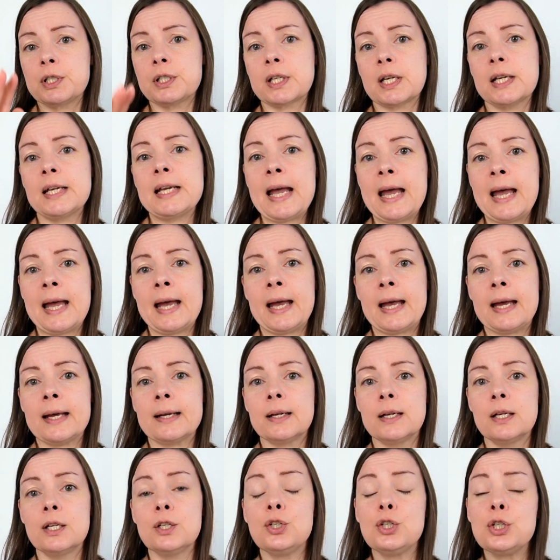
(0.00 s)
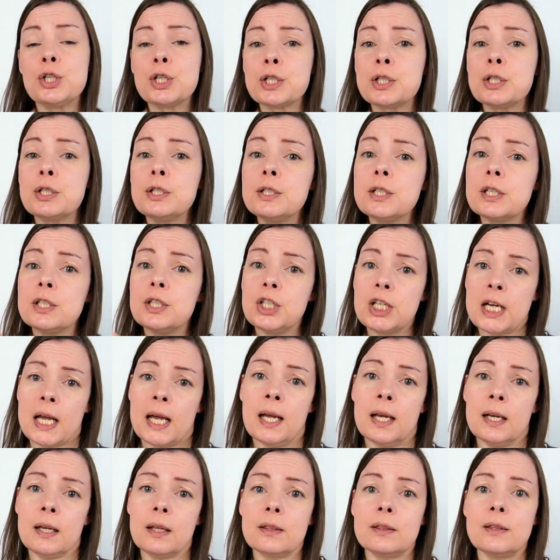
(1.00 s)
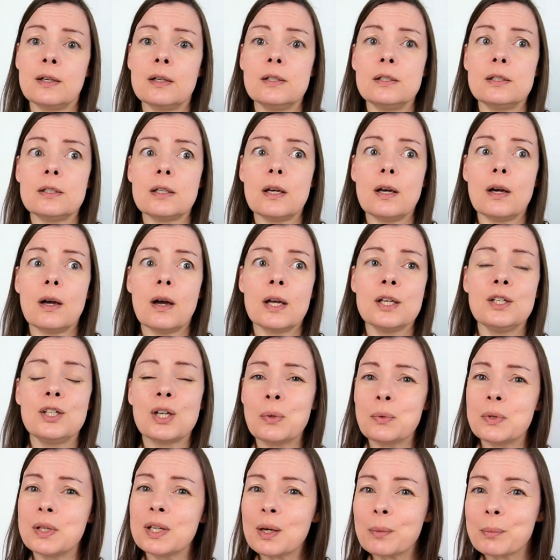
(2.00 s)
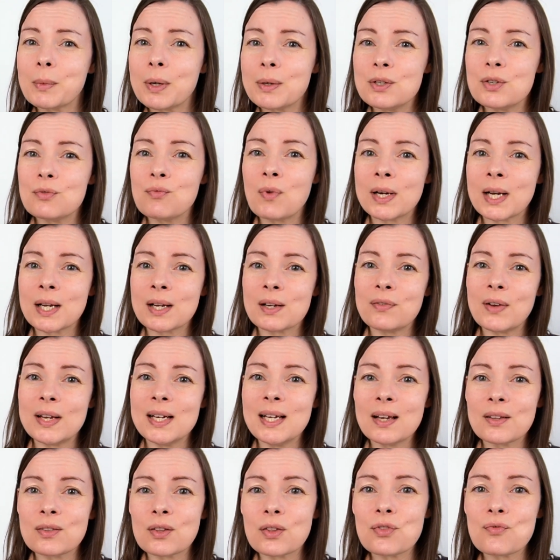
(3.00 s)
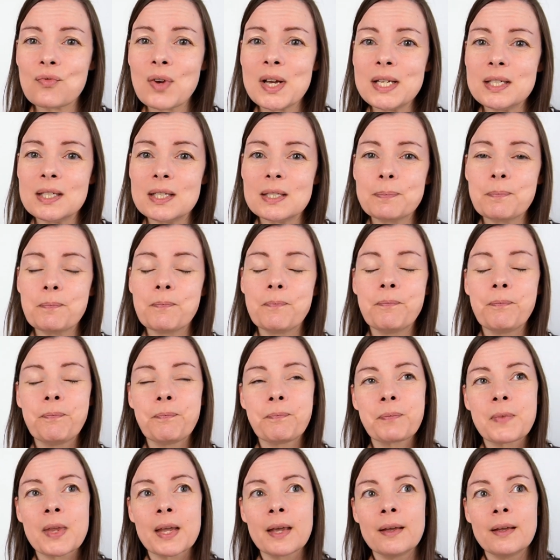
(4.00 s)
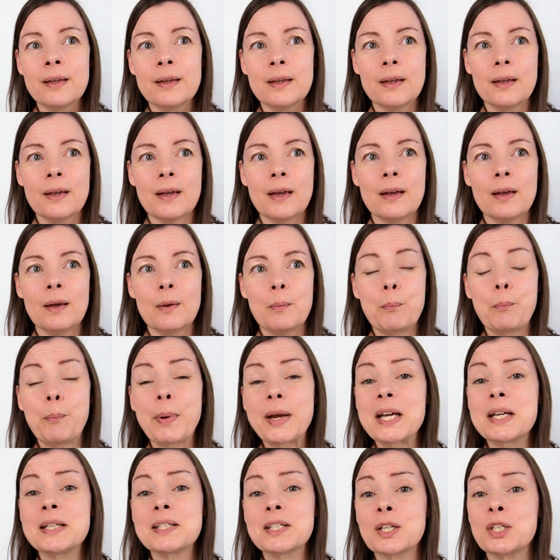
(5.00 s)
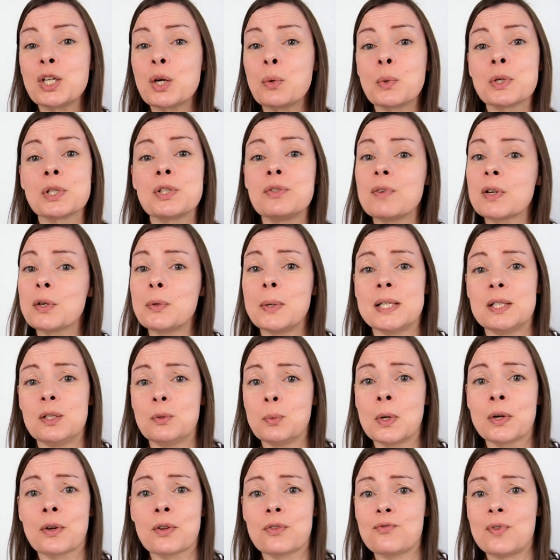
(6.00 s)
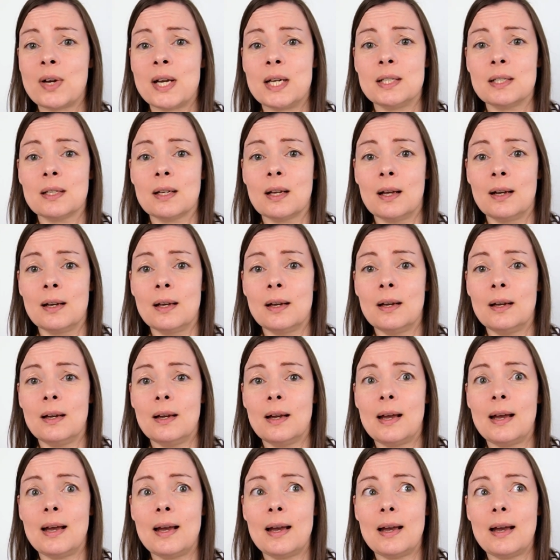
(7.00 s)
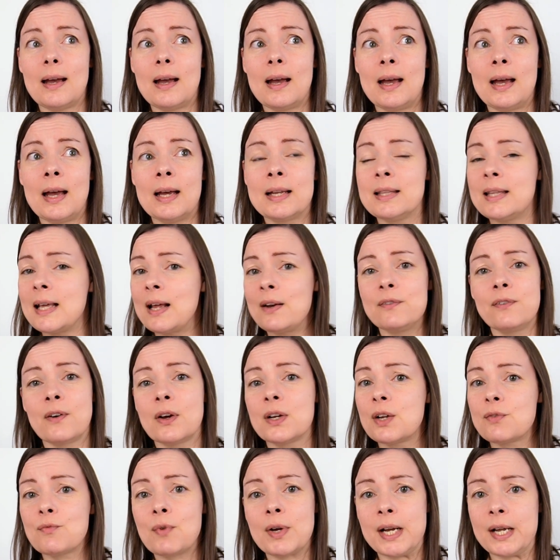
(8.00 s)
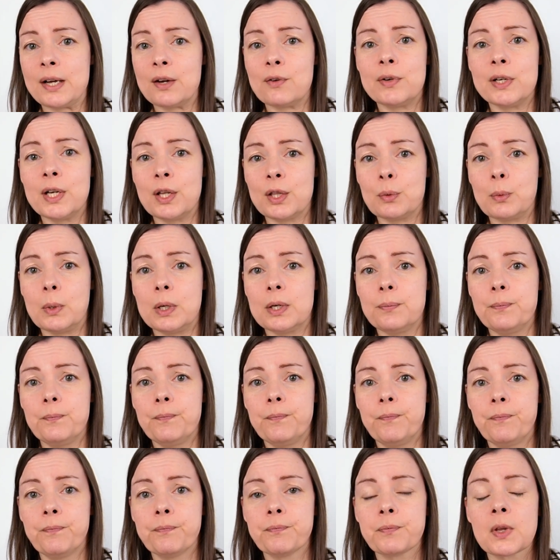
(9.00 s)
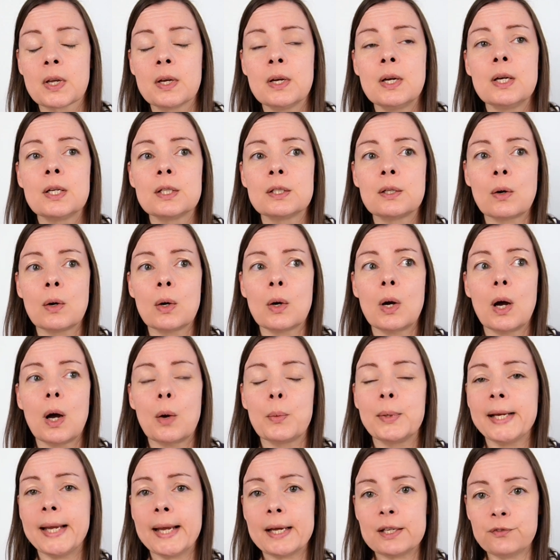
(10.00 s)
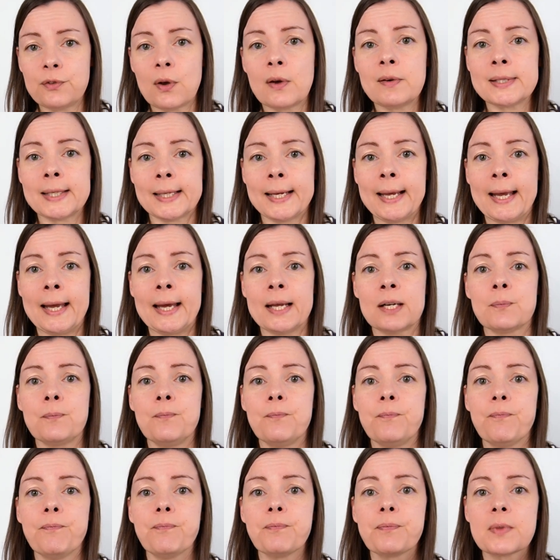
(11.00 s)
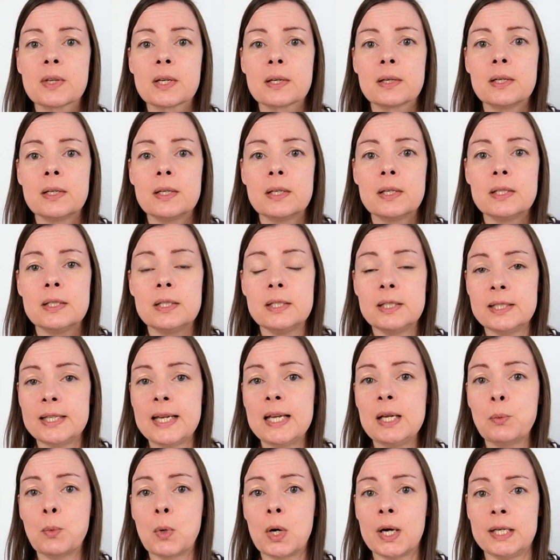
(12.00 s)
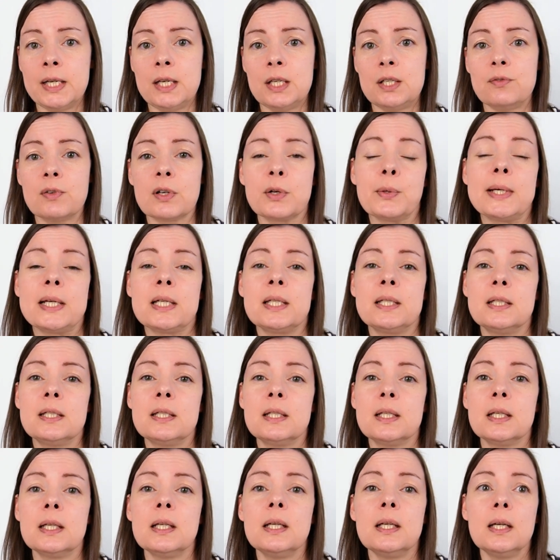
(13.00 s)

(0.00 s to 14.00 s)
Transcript: as I can, just to check that I don't think I'm going to run out of any other threads, because I don't want to request one thread colour and then find I run out of another one. So I want to get as far as I can, see what I need to request,